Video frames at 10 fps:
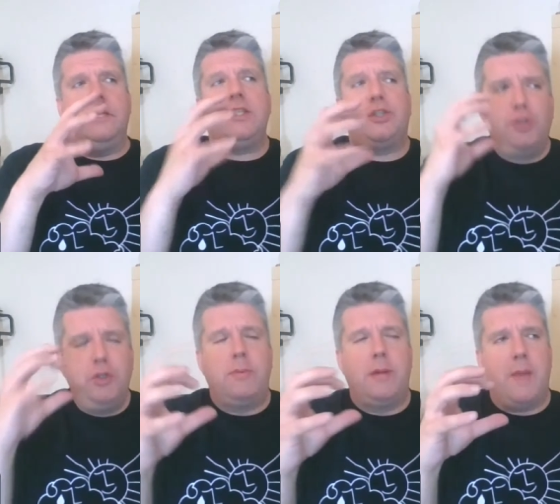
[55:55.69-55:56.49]
it's
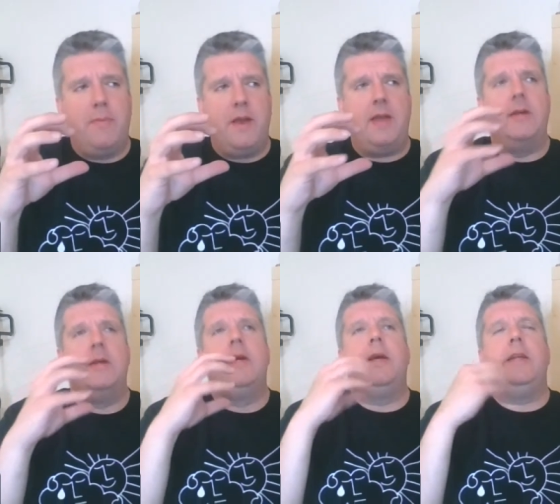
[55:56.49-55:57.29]
true double IPA.
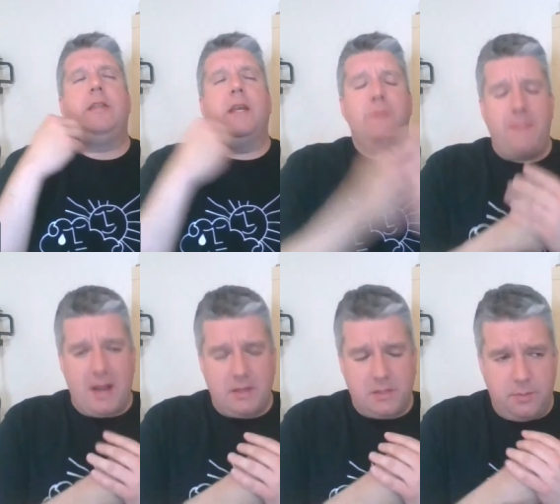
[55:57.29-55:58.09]
It takes me
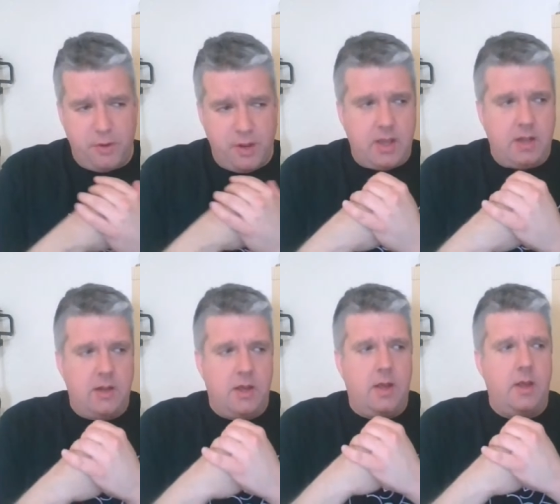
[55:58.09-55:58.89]
back to
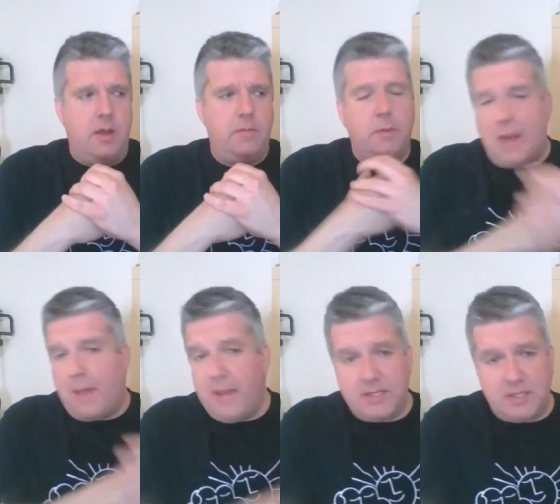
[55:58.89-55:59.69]
drinking double
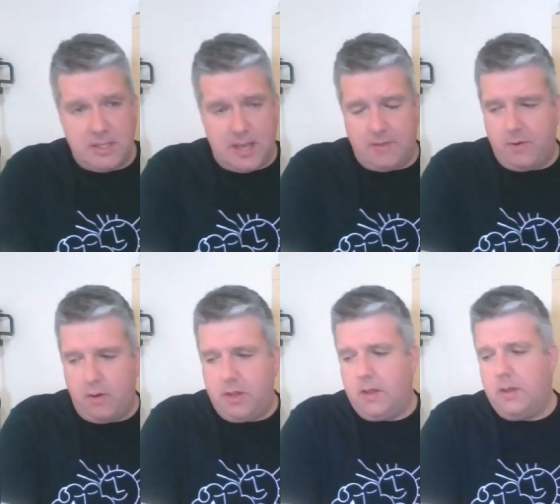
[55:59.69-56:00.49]
IPAs in
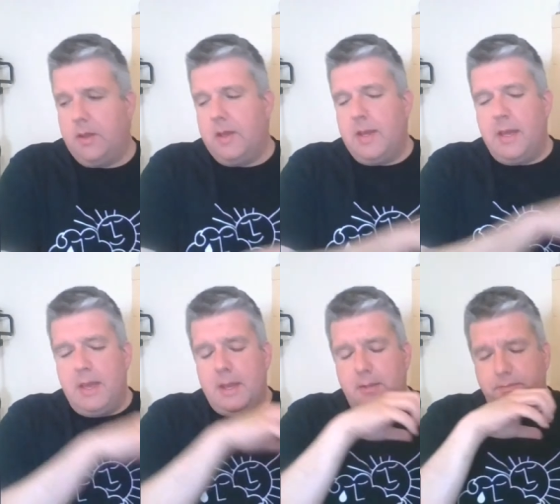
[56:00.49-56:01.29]
California.
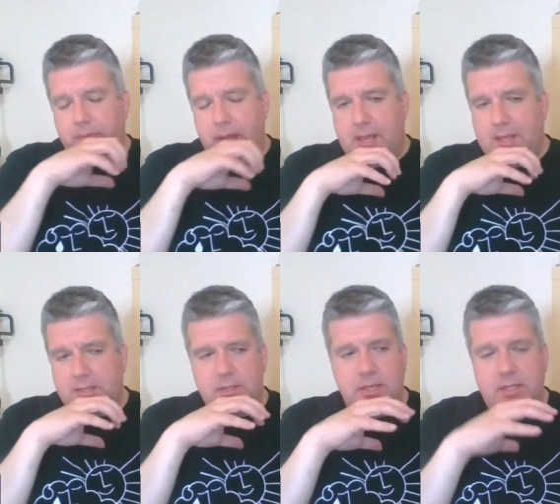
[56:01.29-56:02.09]

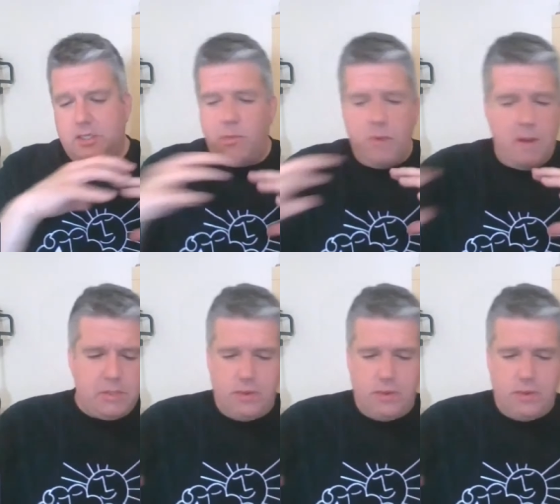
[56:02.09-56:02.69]
It's somewhere